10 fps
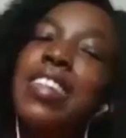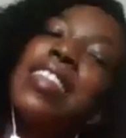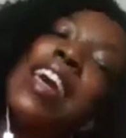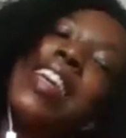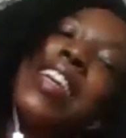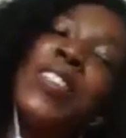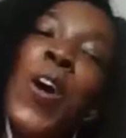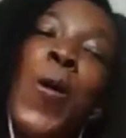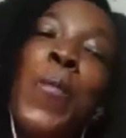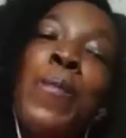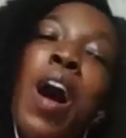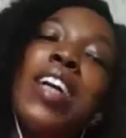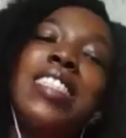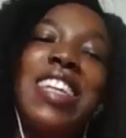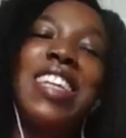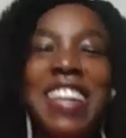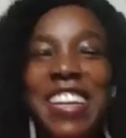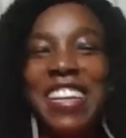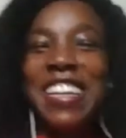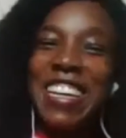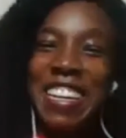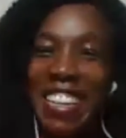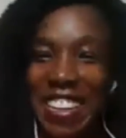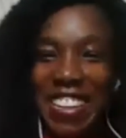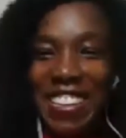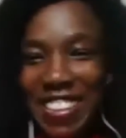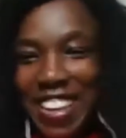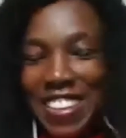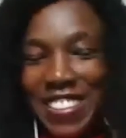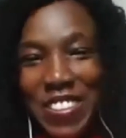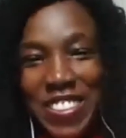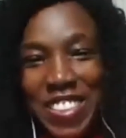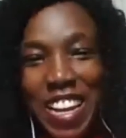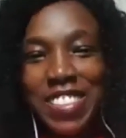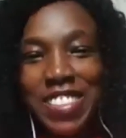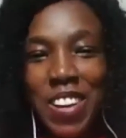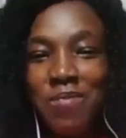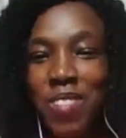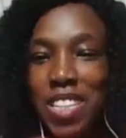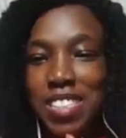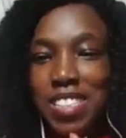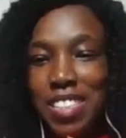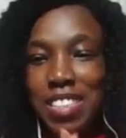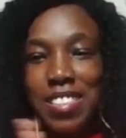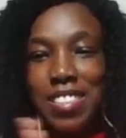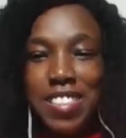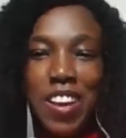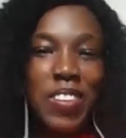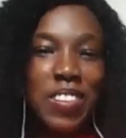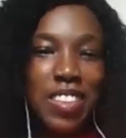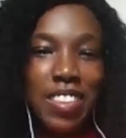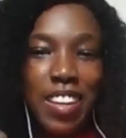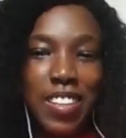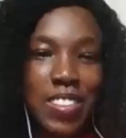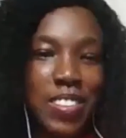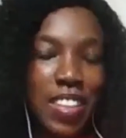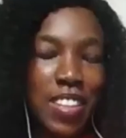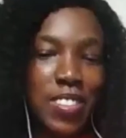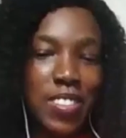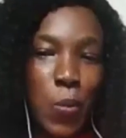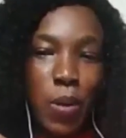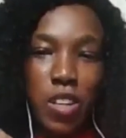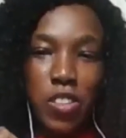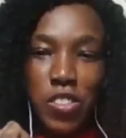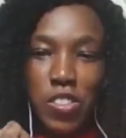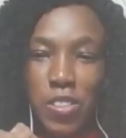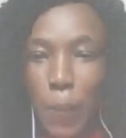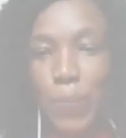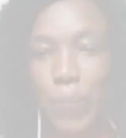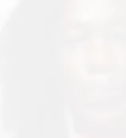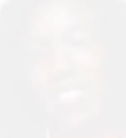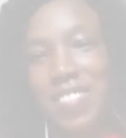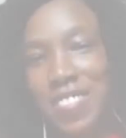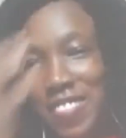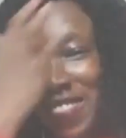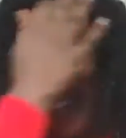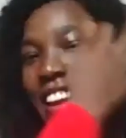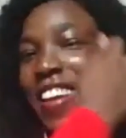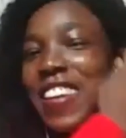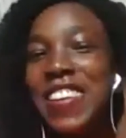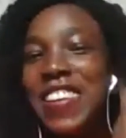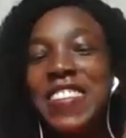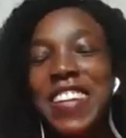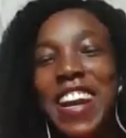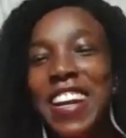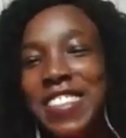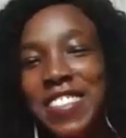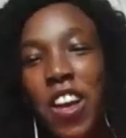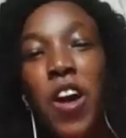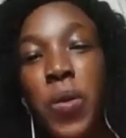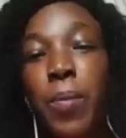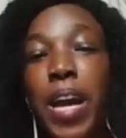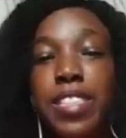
Thank you so much. Thank you so much. You guys are amazing. So thank you. Thank you so much. Thank you, guys. All the best.